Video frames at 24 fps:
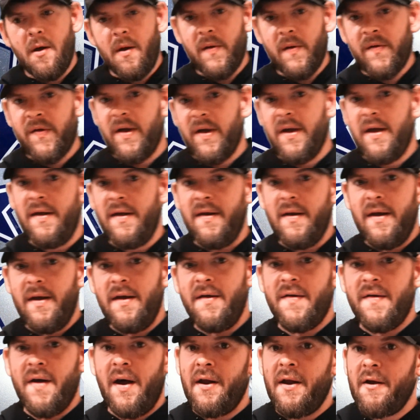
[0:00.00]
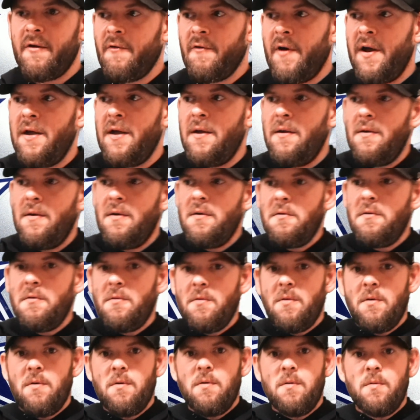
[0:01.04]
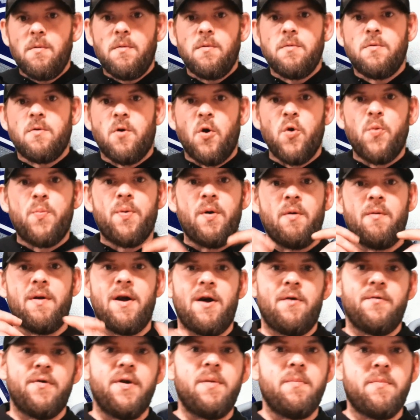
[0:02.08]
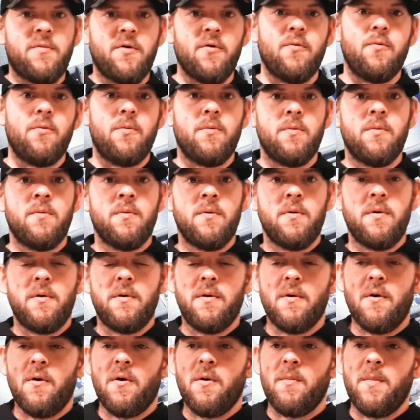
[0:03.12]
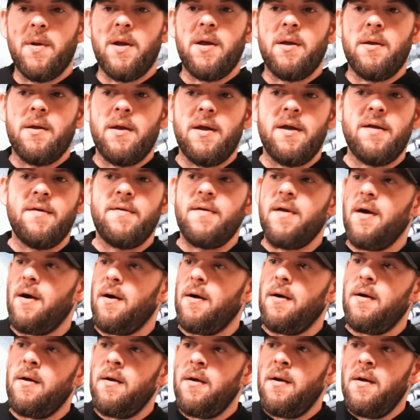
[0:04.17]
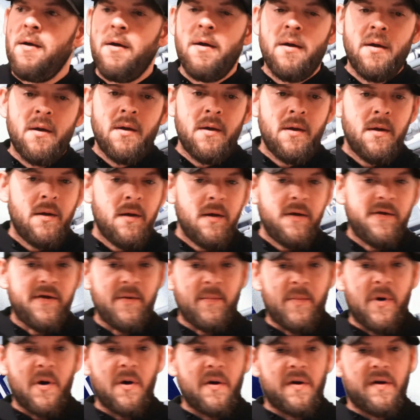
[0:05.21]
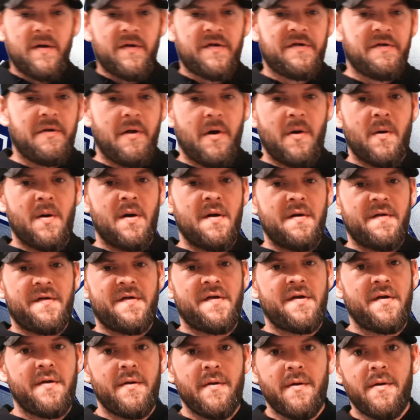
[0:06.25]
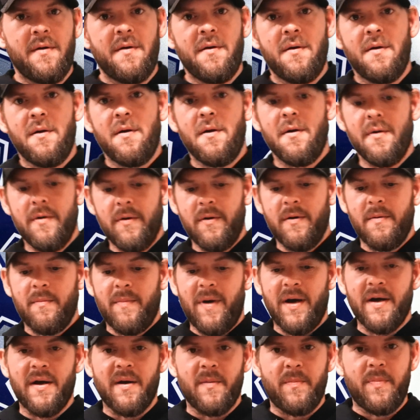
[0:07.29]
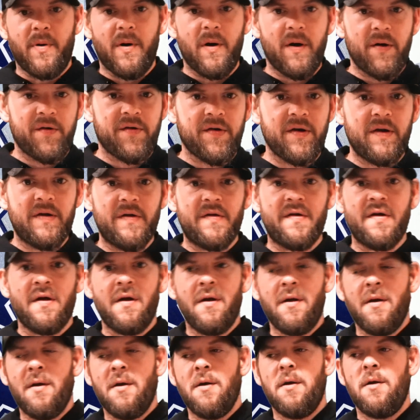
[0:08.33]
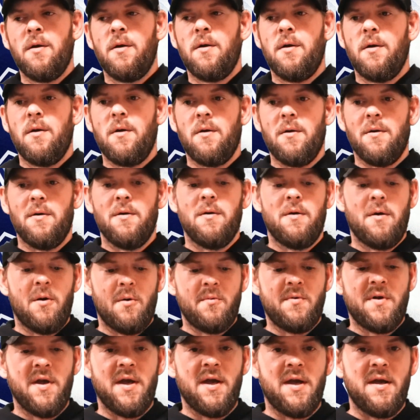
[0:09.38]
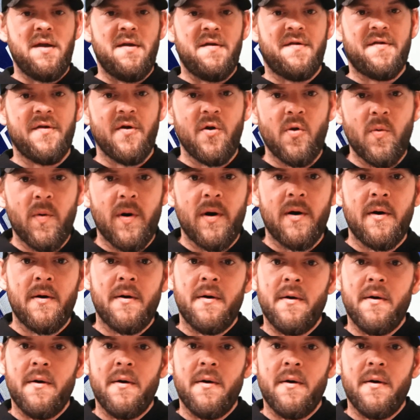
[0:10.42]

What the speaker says: say, he's got a great group around him, too. You know what I mean? He's got DeMarcus Lawrence, Micah Parsons, Odigizua,